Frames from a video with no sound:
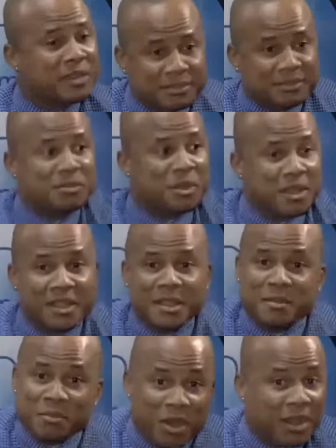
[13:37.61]
And
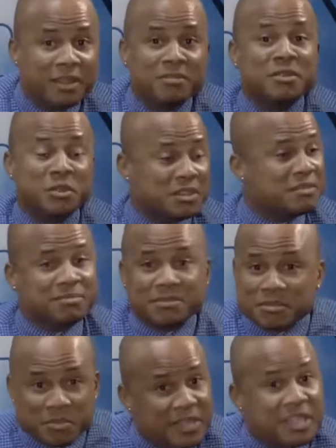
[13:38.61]
boy,
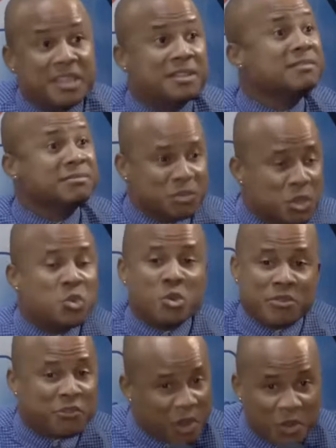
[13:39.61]
King, you know
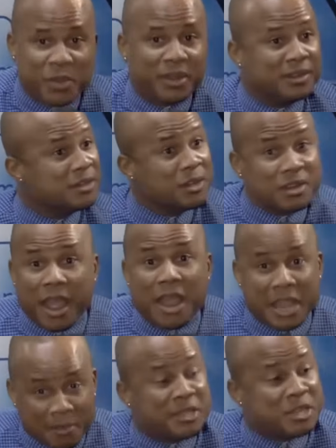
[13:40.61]
me very well,
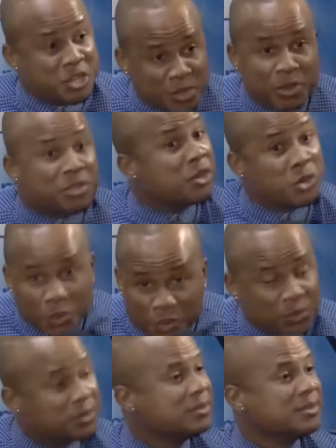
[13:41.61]
and I'm telling your brother
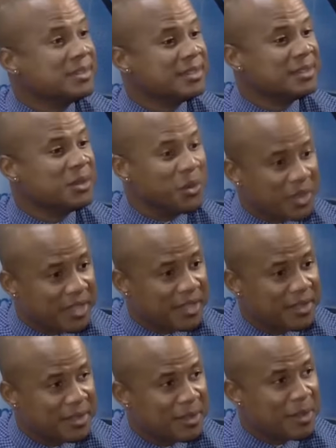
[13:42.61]
no,
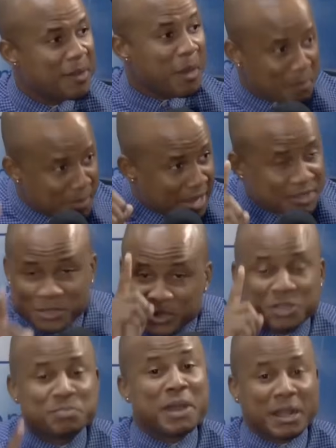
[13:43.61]
okay? But back to
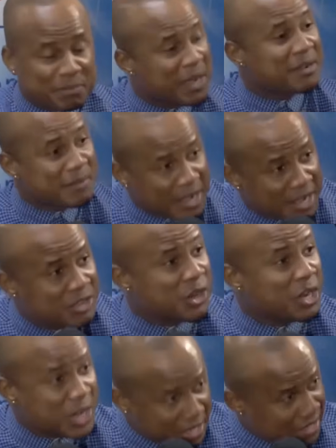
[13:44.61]
the back.
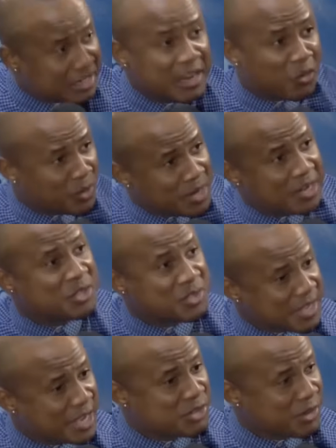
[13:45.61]
I'm not gonna let
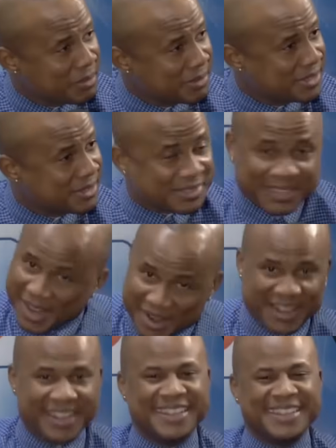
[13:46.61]
you sidetrack me now.
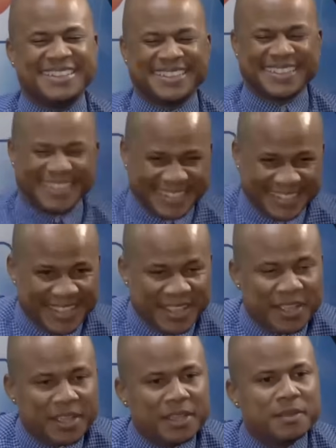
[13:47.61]
All right,
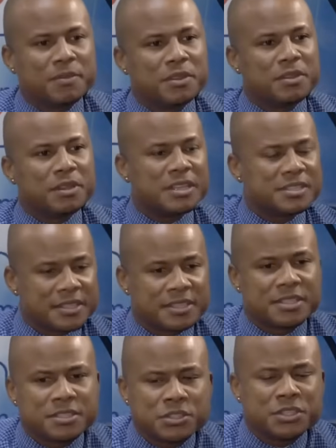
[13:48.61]

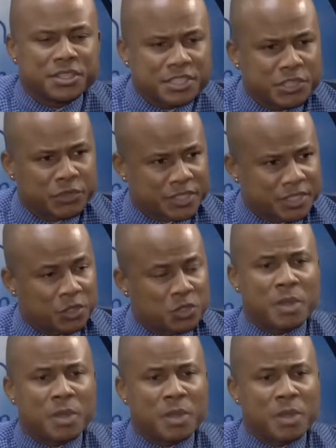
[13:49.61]
listeners. So the serious thing.